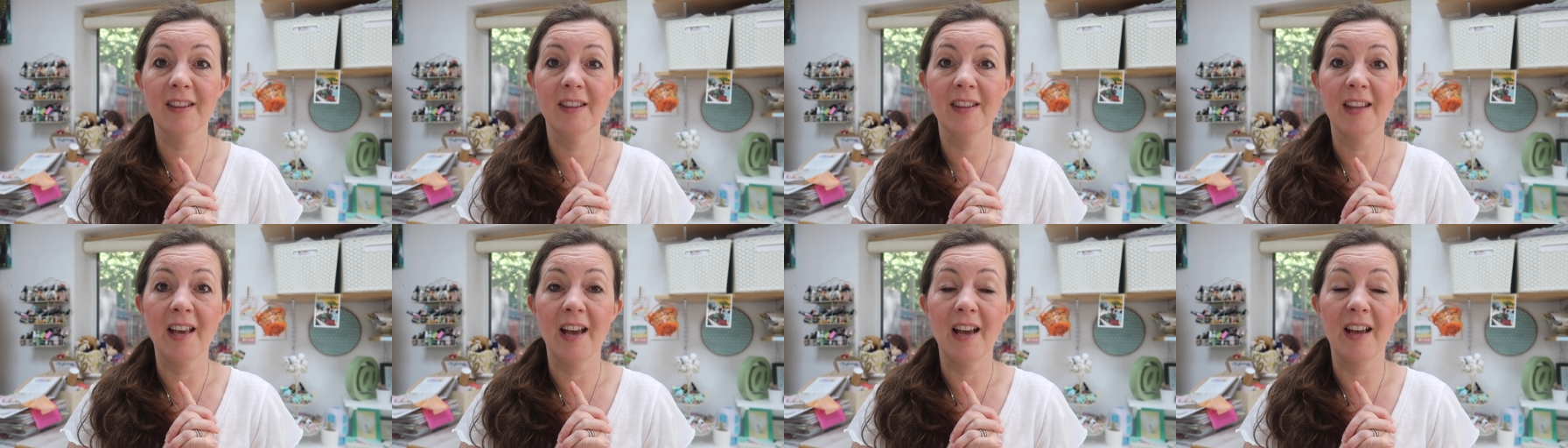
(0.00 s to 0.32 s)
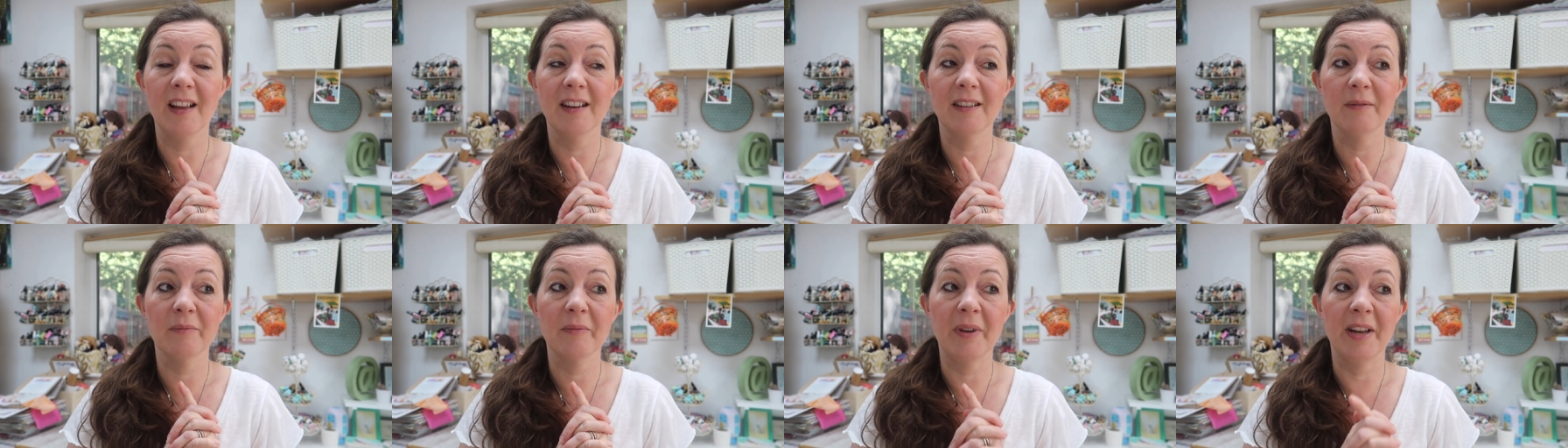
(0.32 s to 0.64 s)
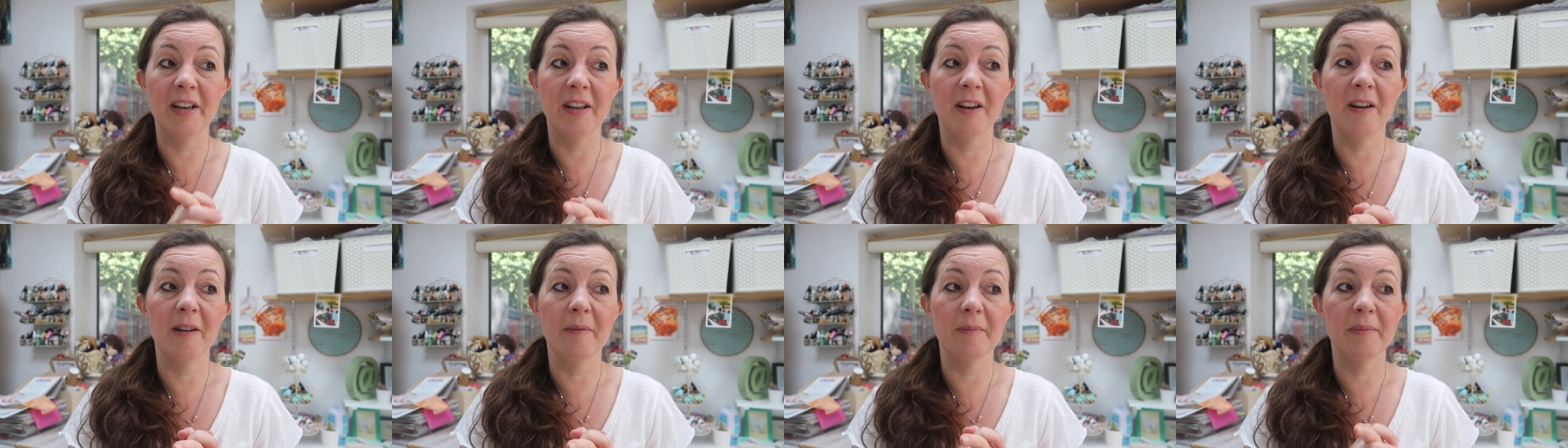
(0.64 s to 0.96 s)
That
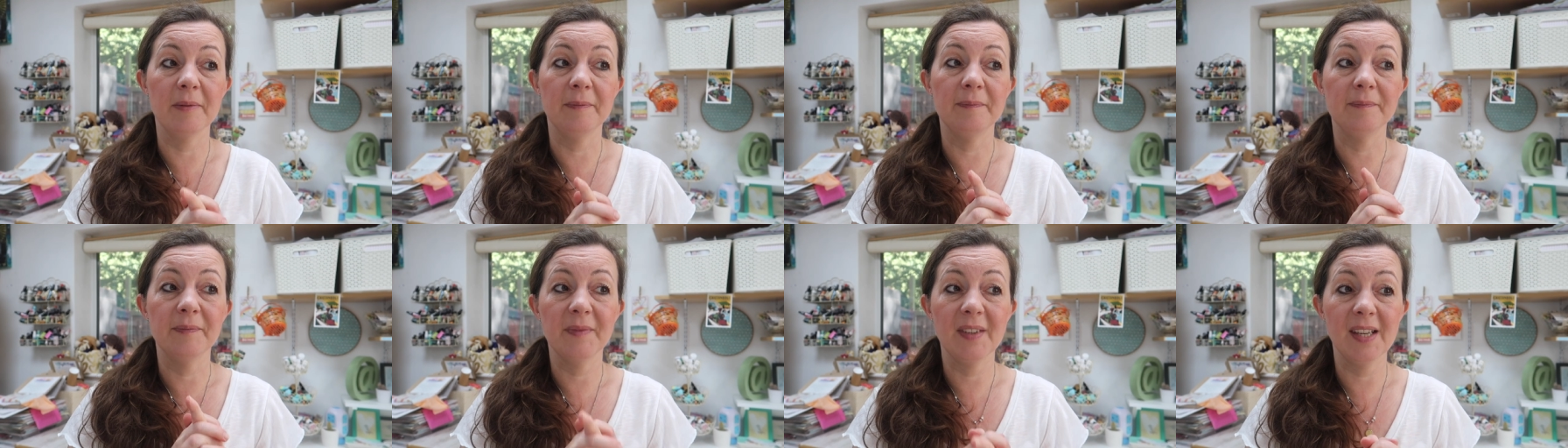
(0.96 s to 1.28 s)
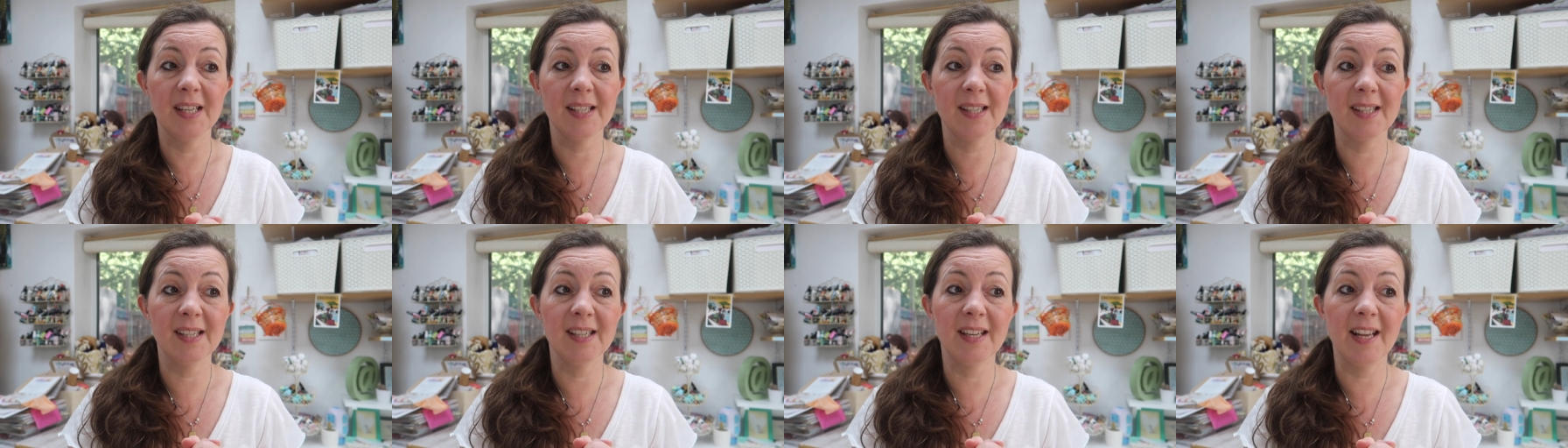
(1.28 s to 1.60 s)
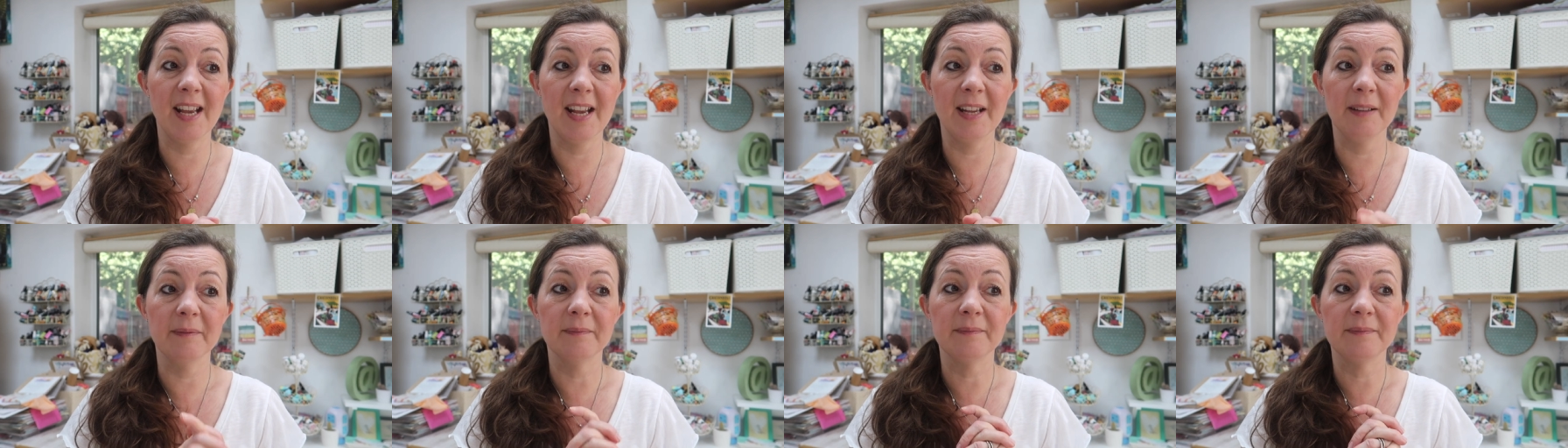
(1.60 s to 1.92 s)
went up
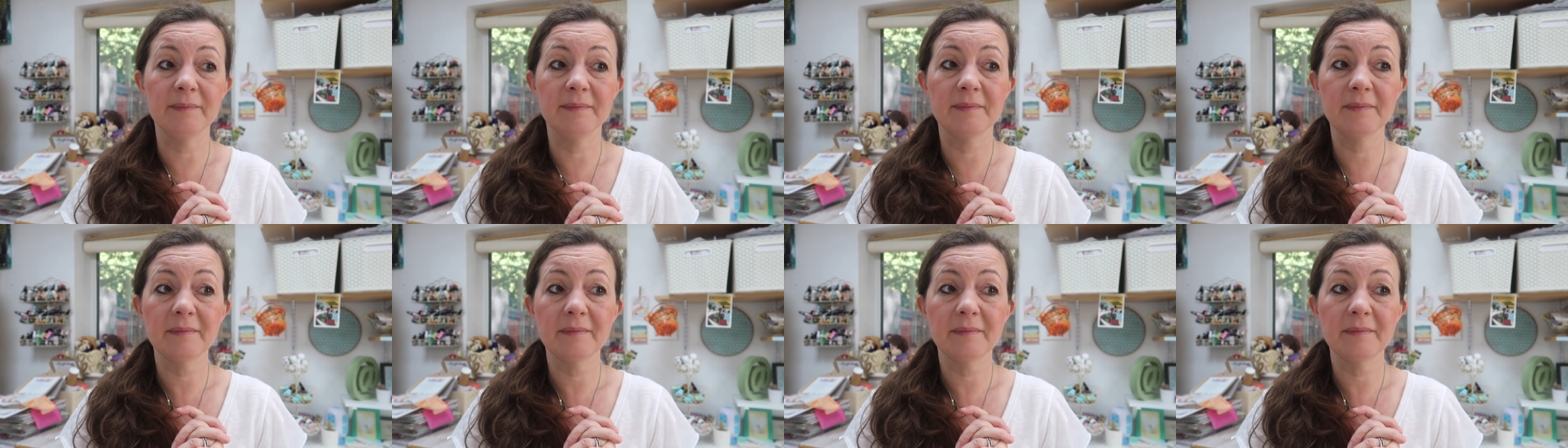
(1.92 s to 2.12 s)
yesterday.